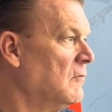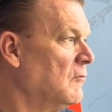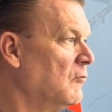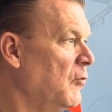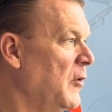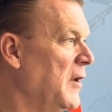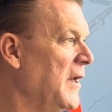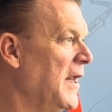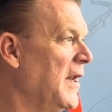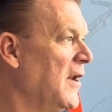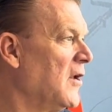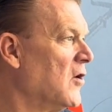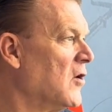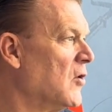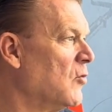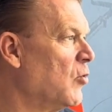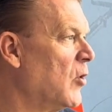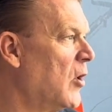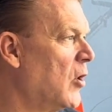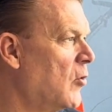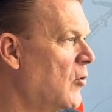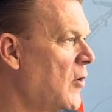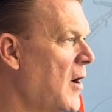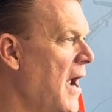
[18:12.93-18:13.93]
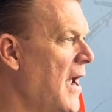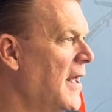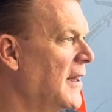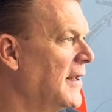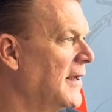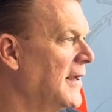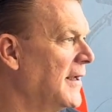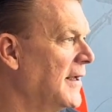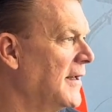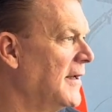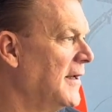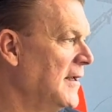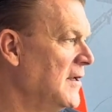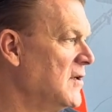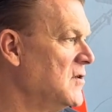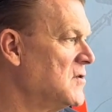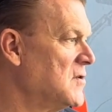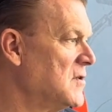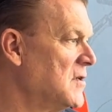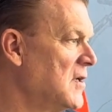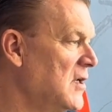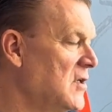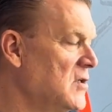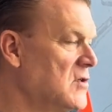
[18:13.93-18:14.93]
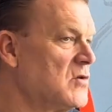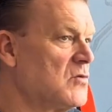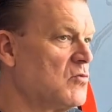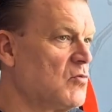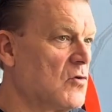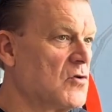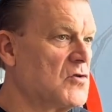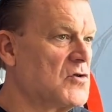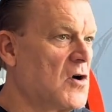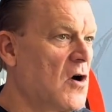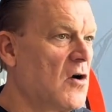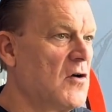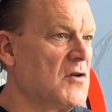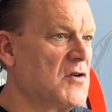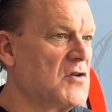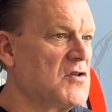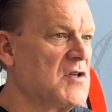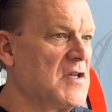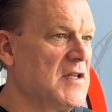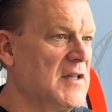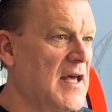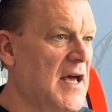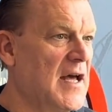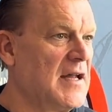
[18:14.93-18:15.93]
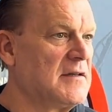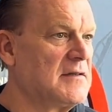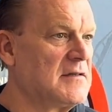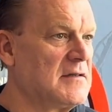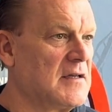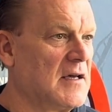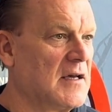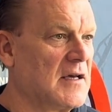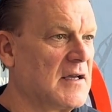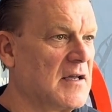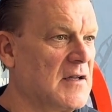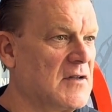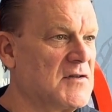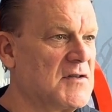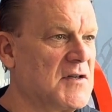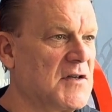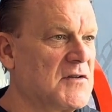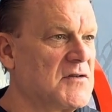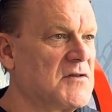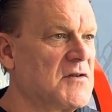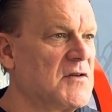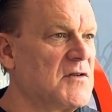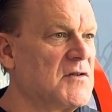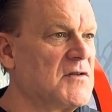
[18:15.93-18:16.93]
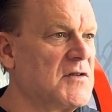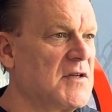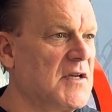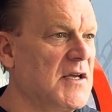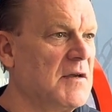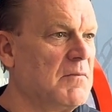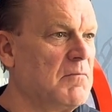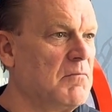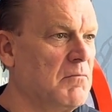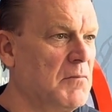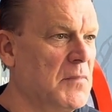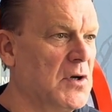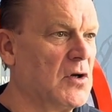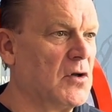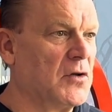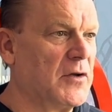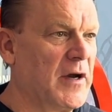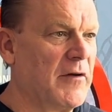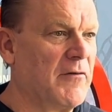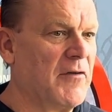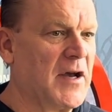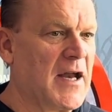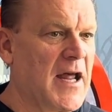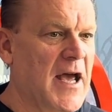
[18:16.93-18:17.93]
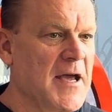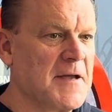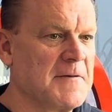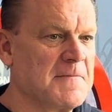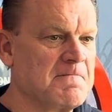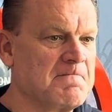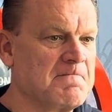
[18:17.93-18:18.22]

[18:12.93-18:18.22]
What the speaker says: We need a good Will Riley, and we're starting to see that consistency build every day.